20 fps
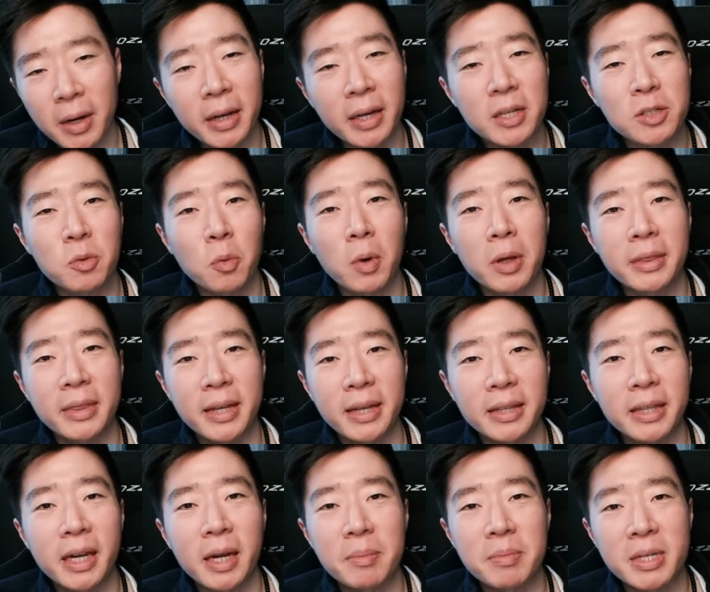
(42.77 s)
But I guess one
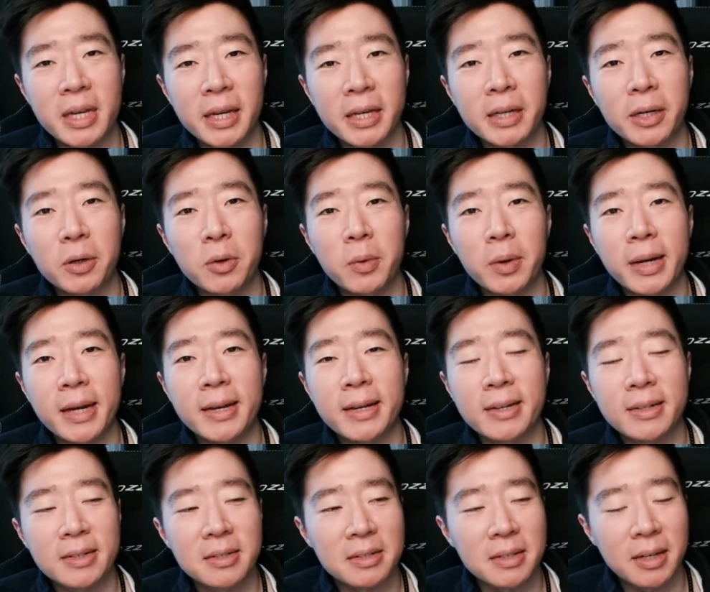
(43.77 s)
thing that I'm taking
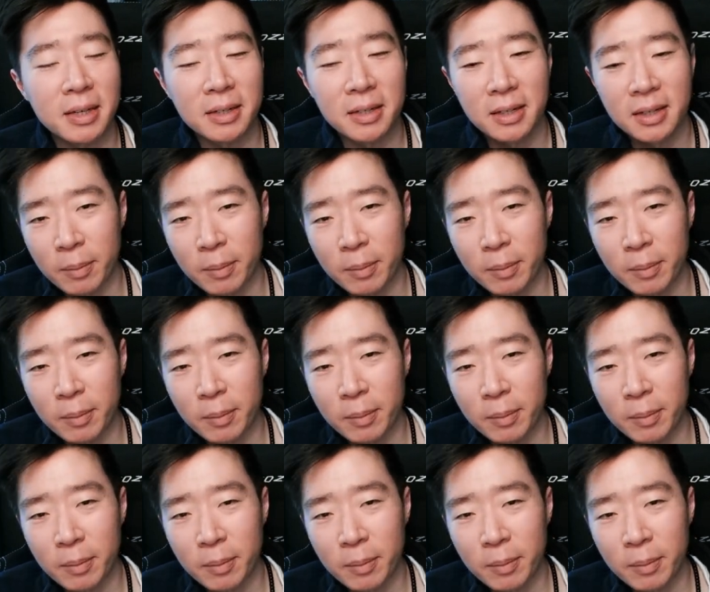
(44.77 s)
away is that